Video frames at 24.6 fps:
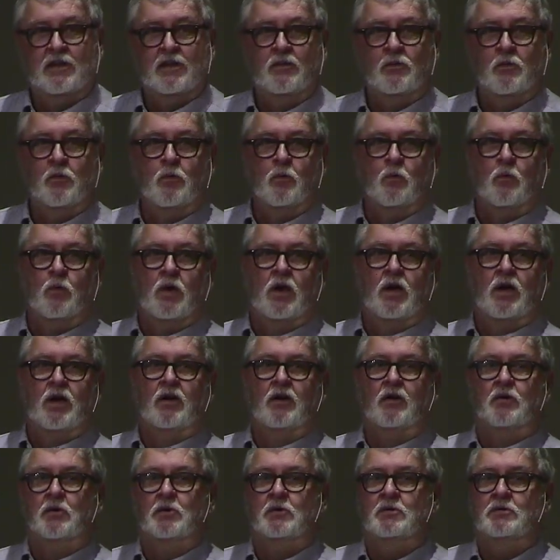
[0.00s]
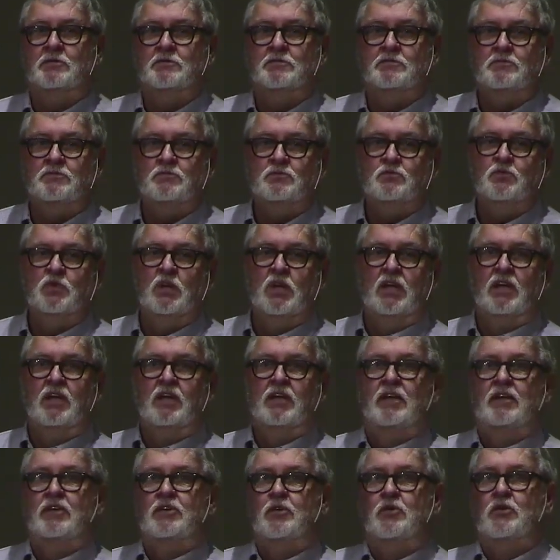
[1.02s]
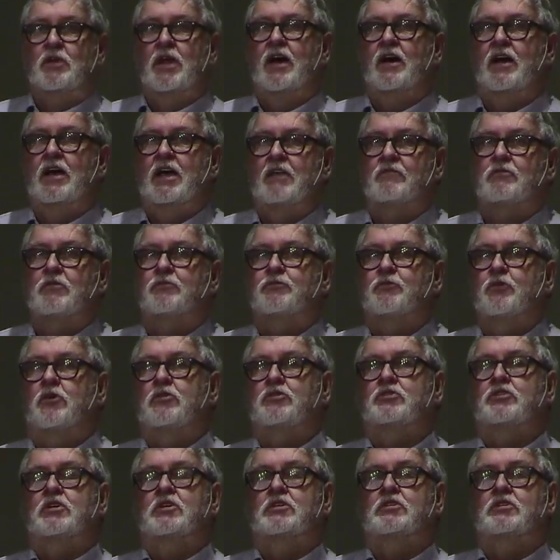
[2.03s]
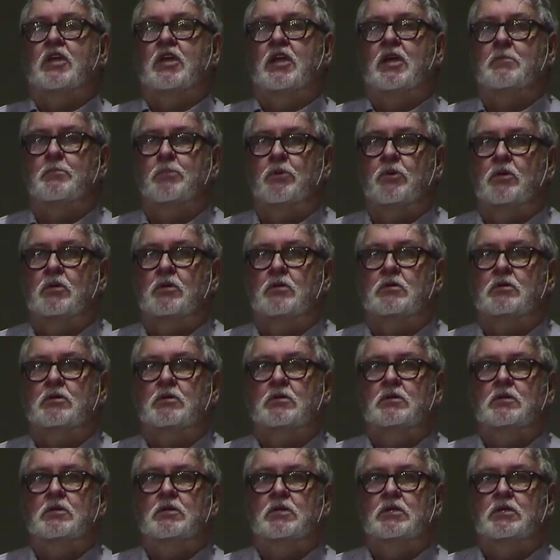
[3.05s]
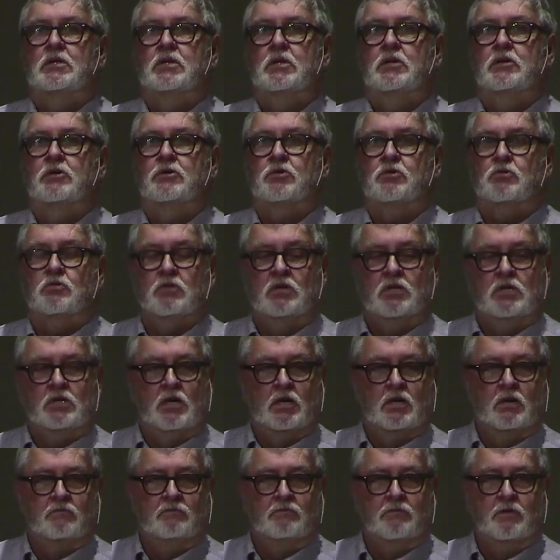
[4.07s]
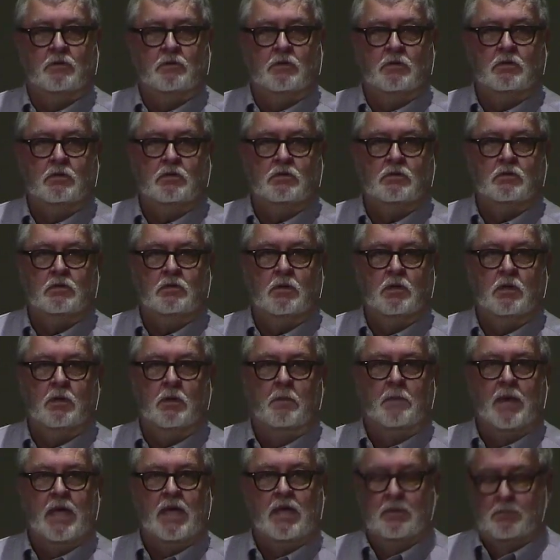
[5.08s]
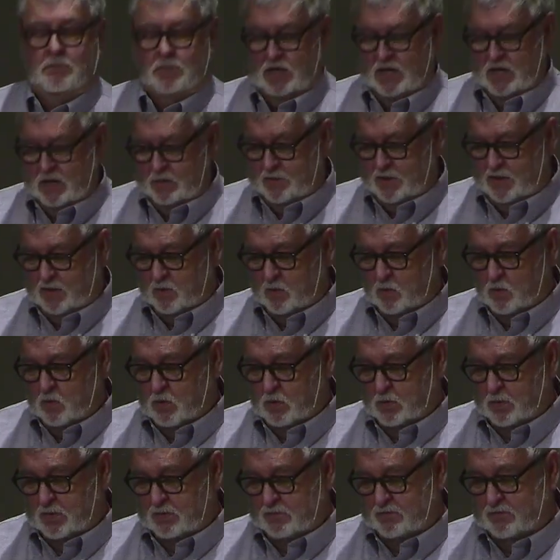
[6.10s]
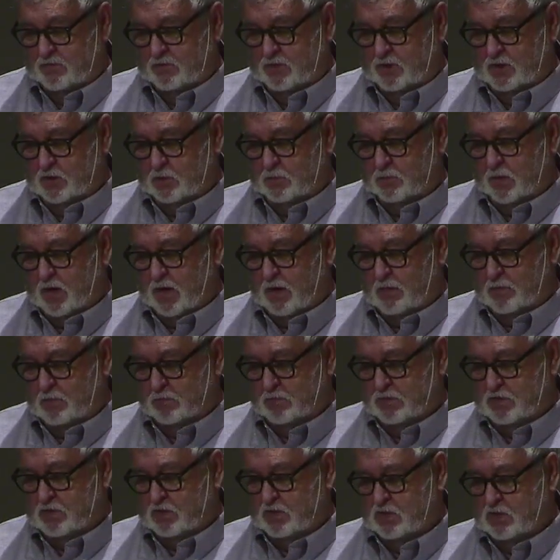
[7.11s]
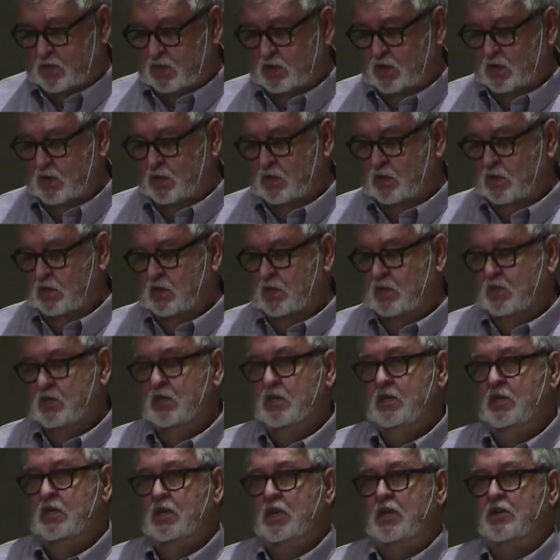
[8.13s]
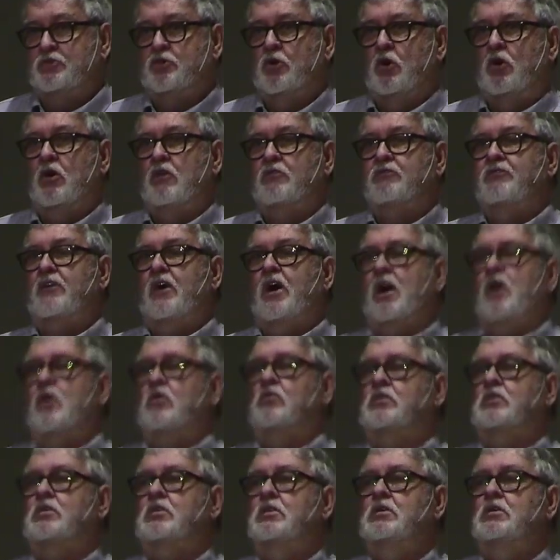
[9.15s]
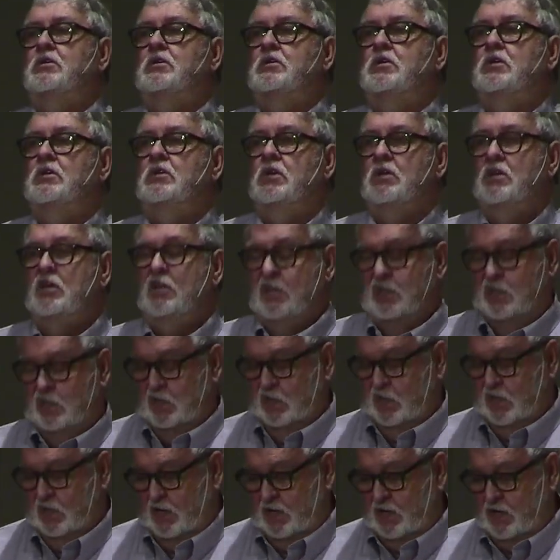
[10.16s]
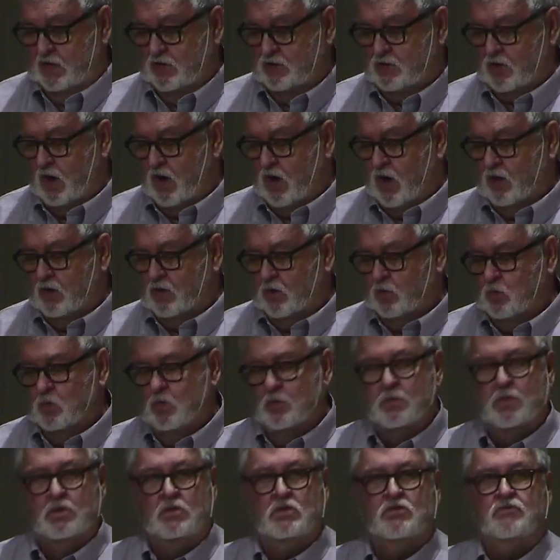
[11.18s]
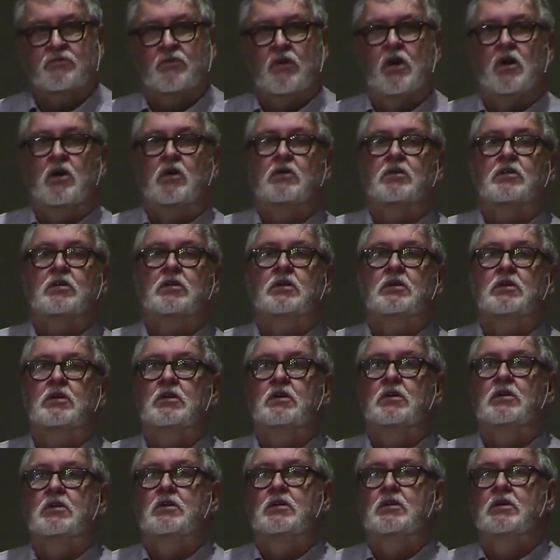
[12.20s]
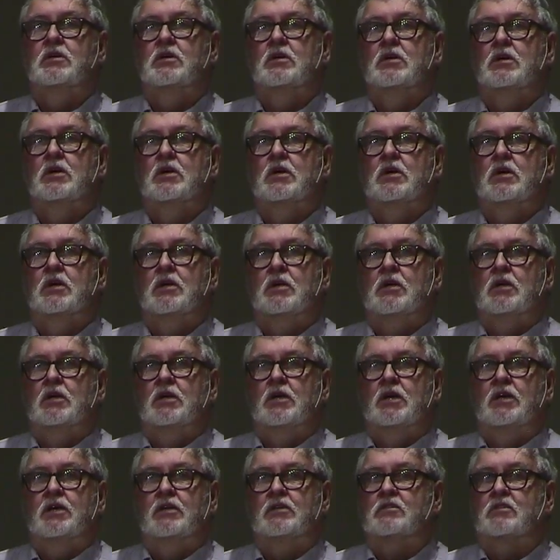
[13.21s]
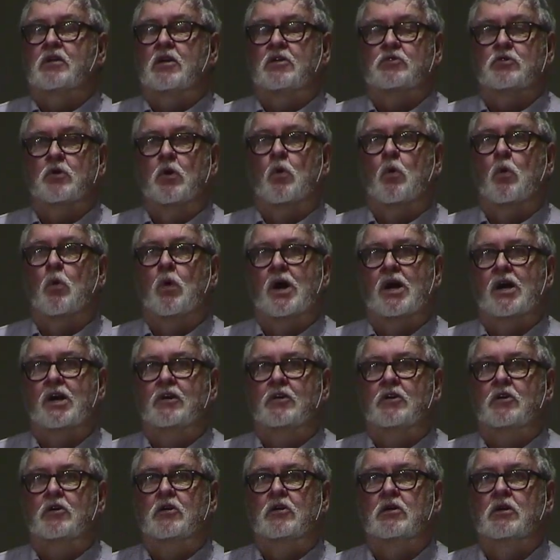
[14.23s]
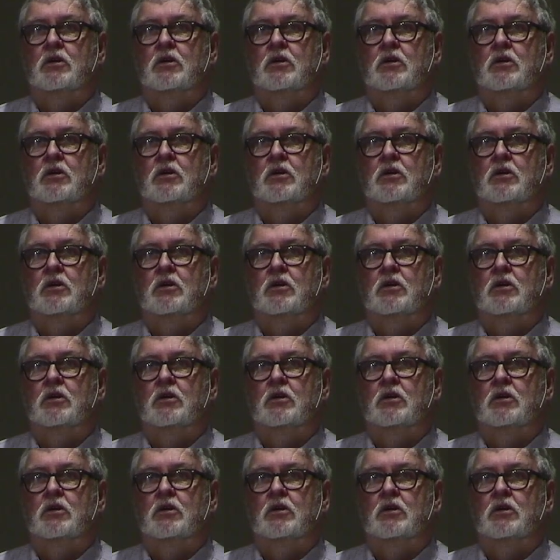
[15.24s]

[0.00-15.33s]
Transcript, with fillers: Whoa. You now have the first example in history of a man blaming a woman for his problems. It's her fault. It is all the woman's fault. He is such a whiner.